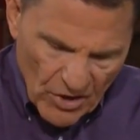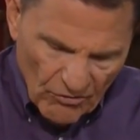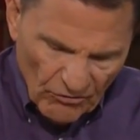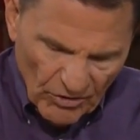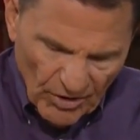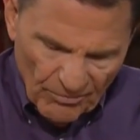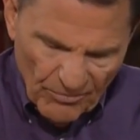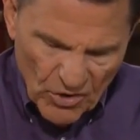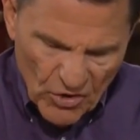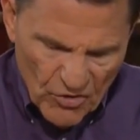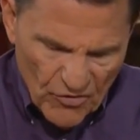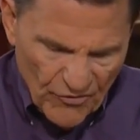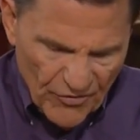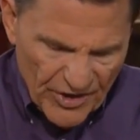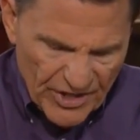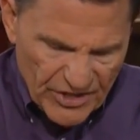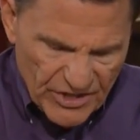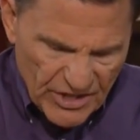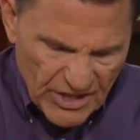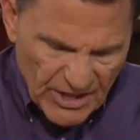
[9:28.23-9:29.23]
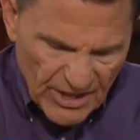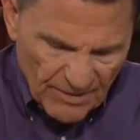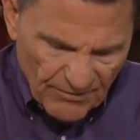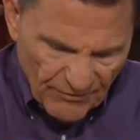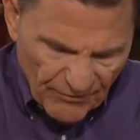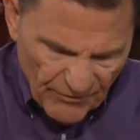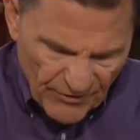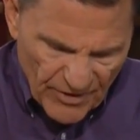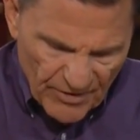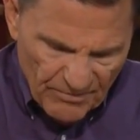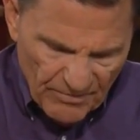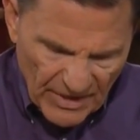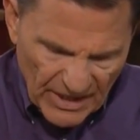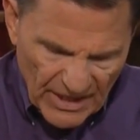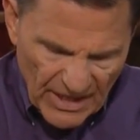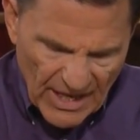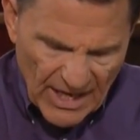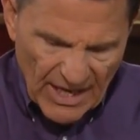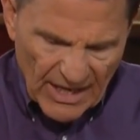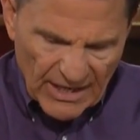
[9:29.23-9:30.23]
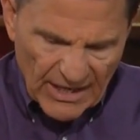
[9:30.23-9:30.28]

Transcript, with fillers: Remove this cup from me.